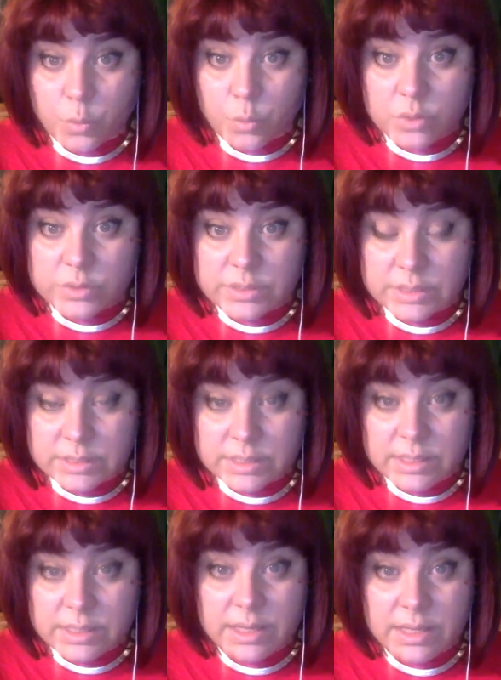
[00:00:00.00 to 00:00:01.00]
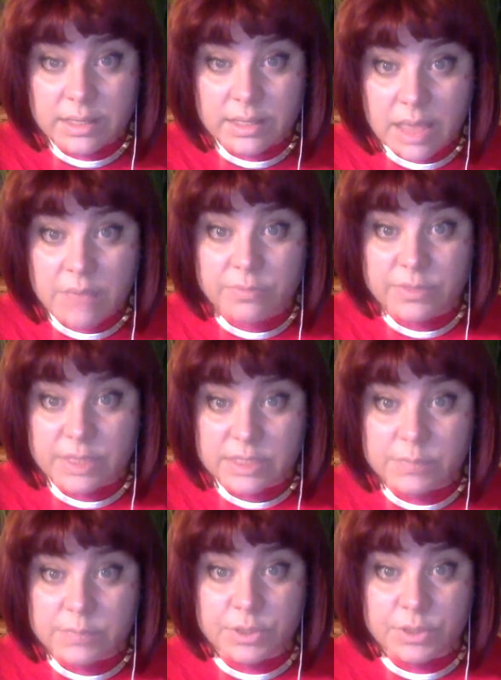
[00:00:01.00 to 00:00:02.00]
will certainly have
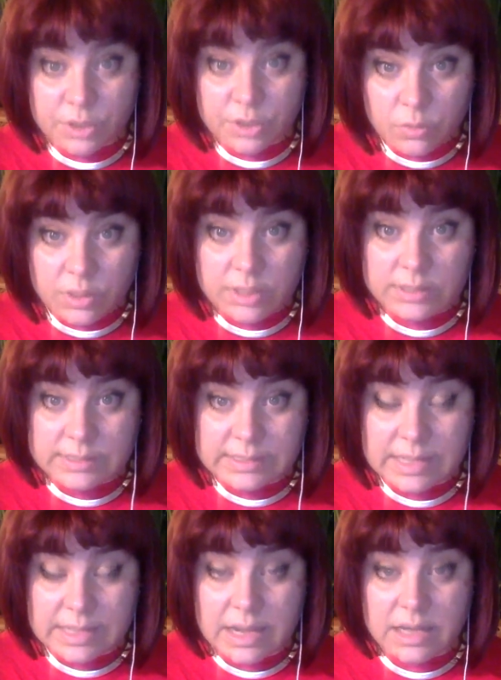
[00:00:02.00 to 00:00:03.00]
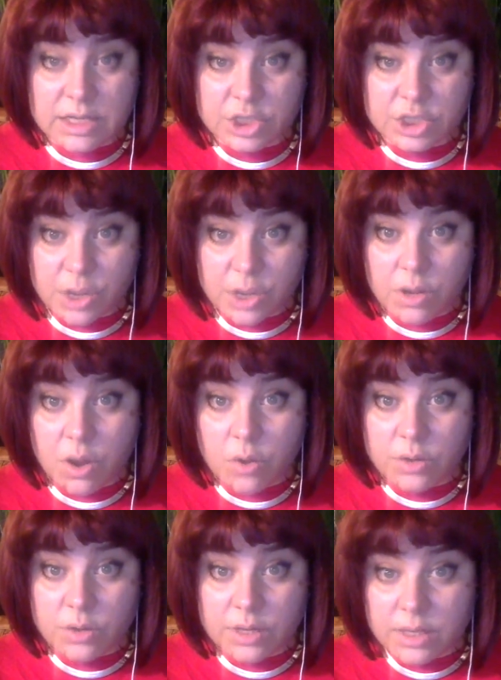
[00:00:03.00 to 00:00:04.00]
this particular star, Shaula,
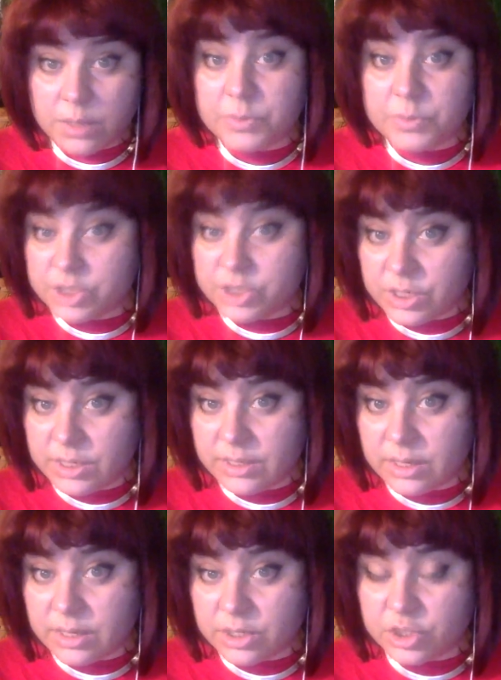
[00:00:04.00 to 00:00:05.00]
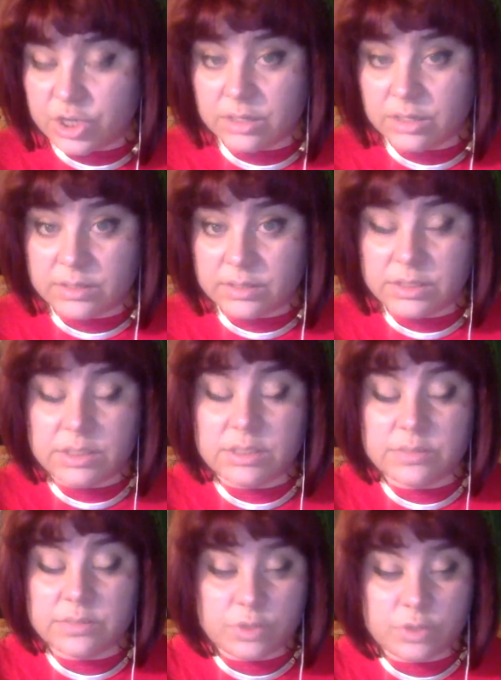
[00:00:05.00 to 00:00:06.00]
on a key position in their chart. This
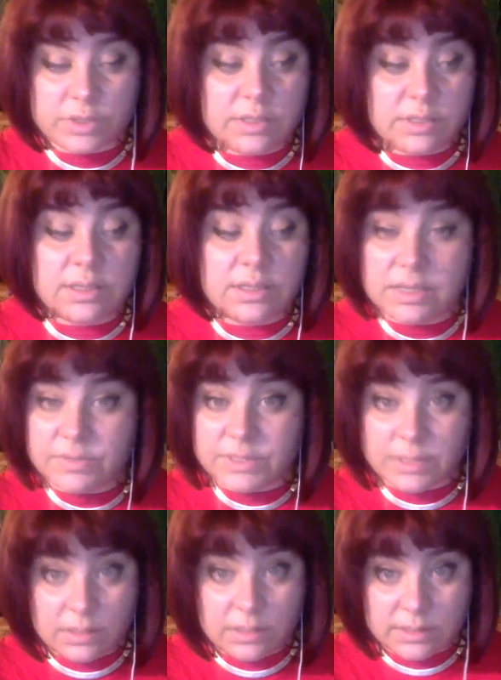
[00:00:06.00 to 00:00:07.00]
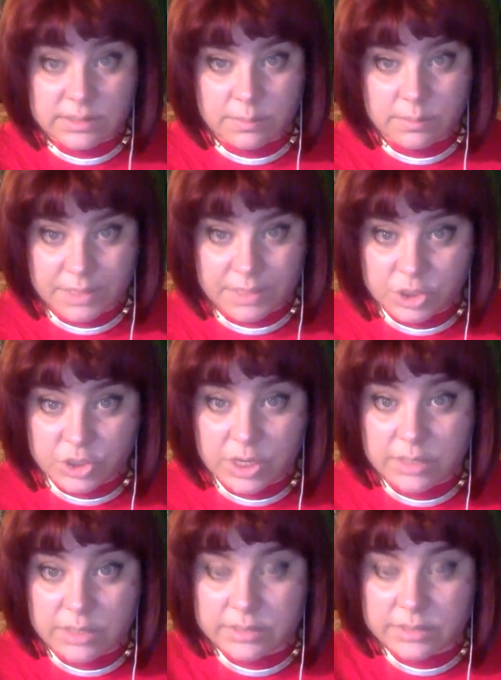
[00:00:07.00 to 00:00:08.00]
is for certain, and I've seen this in many
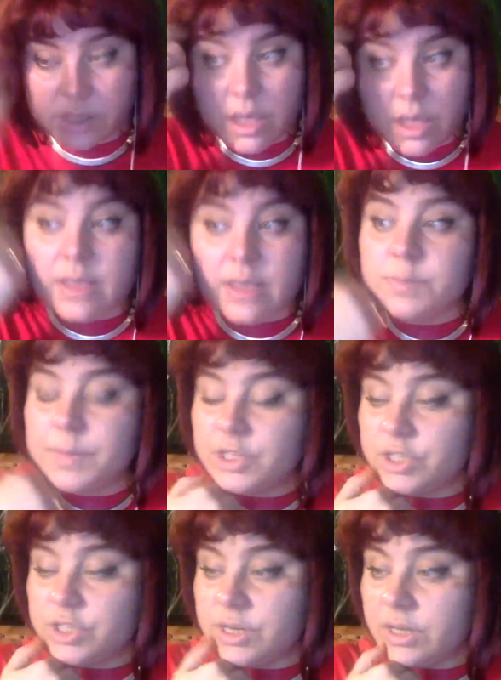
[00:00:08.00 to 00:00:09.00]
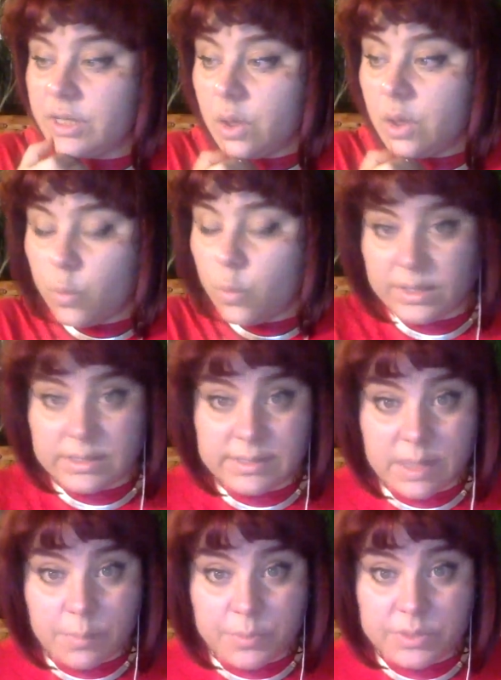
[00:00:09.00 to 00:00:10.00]
charts, especially when
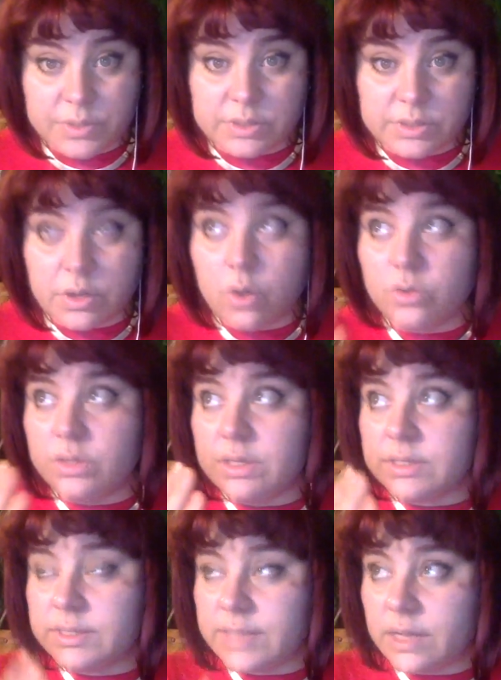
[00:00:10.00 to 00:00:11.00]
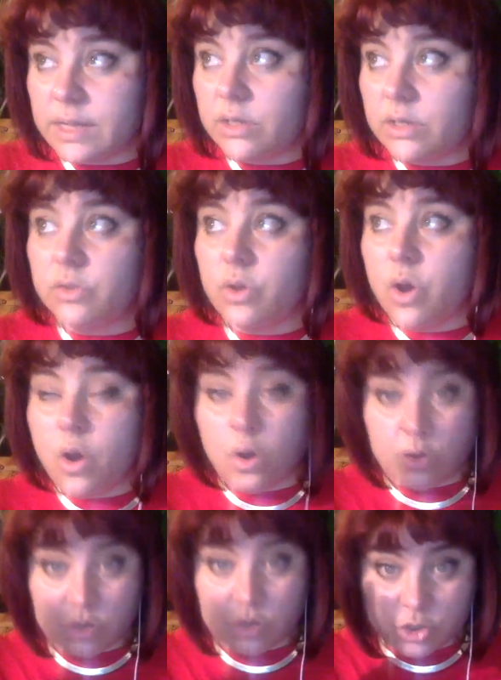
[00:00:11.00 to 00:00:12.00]
this happens on the ascendant
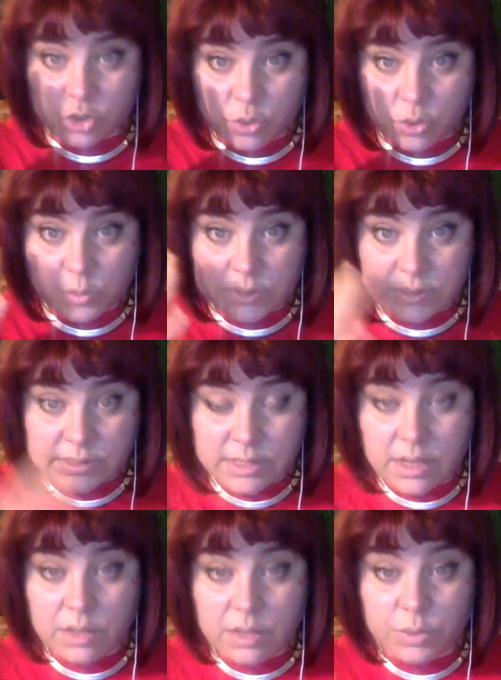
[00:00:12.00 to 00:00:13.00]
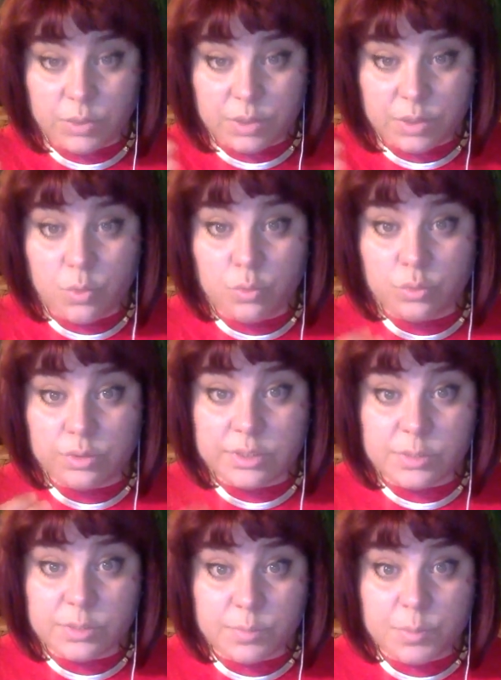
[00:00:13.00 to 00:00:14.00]
or conjunct with the sun, with the moon.
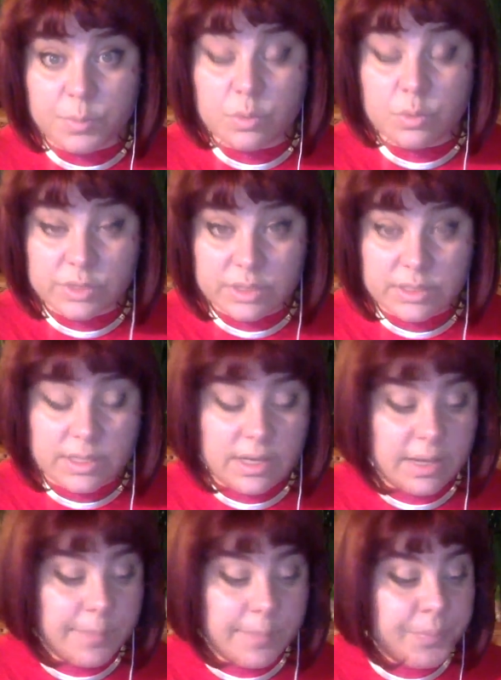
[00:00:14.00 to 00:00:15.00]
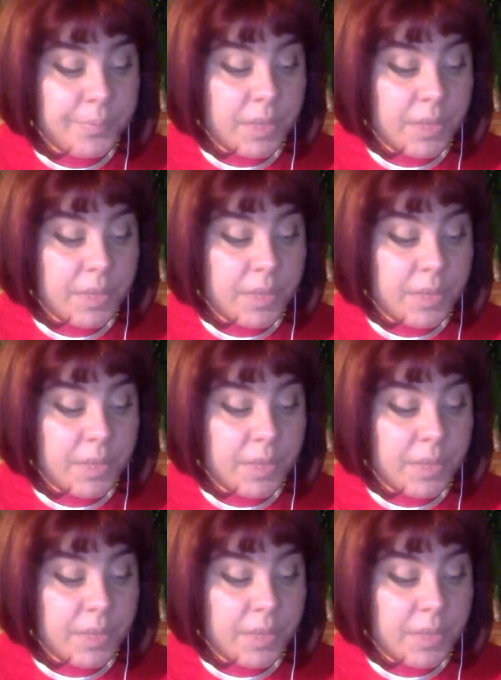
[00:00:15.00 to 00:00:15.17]
These people will certainly